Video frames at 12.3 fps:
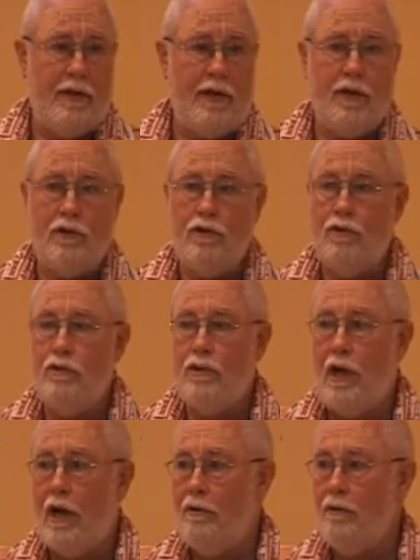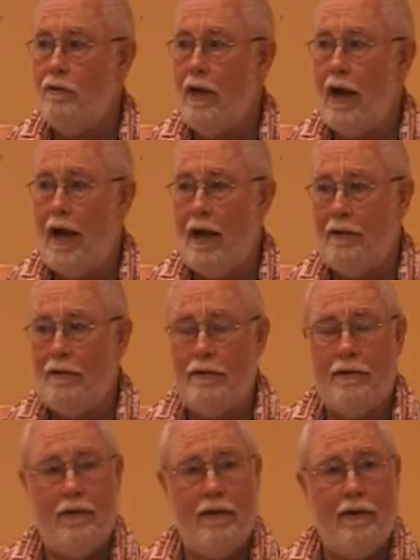He can choose how to act.
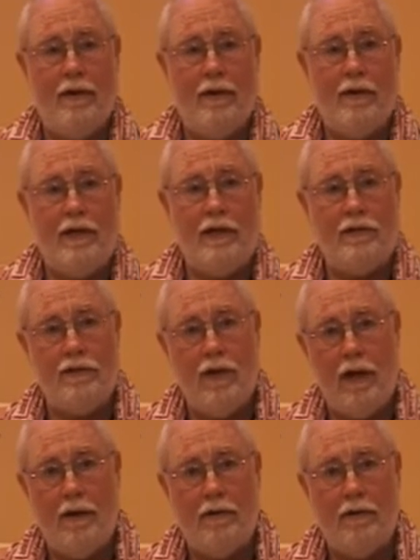His